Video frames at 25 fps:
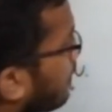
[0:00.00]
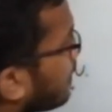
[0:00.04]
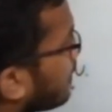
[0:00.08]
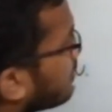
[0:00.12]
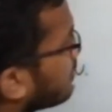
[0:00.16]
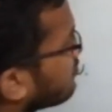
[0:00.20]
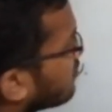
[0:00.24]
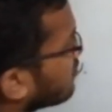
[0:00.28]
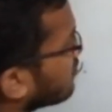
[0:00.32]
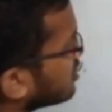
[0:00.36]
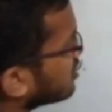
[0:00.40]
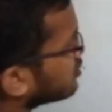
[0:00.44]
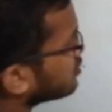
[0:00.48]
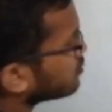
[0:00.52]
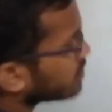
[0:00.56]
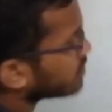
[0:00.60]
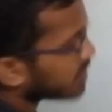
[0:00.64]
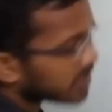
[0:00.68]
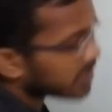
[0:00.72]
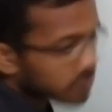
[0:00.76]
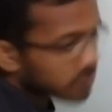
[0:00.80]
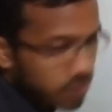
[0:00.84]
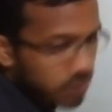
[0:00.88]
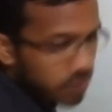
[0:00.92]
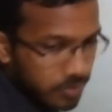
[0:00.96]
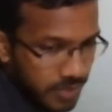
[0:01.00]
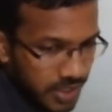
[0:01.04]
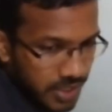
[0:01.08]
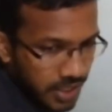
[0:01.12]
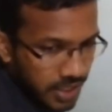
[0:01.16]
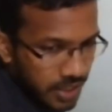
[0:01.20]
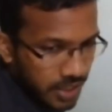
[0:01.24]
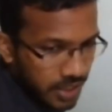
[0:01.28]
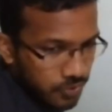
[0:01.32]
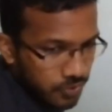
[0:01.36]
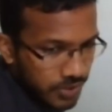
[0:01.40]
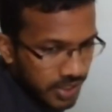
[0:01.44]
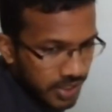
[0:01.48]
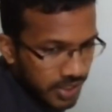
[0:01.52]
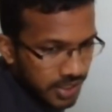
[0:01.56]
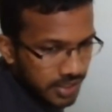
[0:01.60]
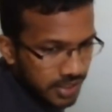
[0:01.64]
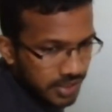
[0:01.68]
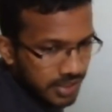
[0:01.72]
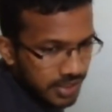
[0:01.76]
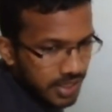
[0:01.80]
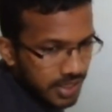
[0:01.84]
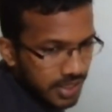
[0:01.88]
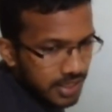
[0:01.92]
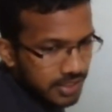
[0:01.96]
Once you get the omega, you can
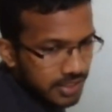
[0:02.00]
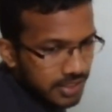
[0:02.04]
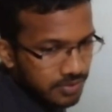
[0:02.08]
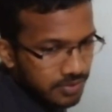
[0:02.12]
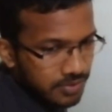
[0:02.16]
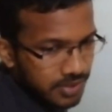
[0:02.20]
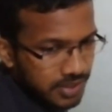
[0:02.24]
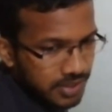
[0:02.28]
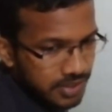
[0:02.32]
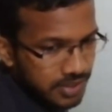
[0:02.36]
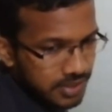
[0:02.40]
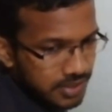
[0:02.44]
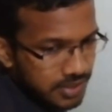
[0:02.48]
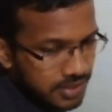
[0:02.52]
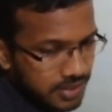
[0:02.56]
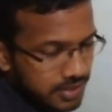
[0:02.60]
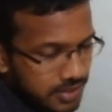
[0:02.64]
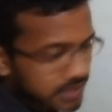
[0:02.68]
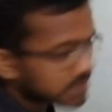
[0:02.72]
calculate the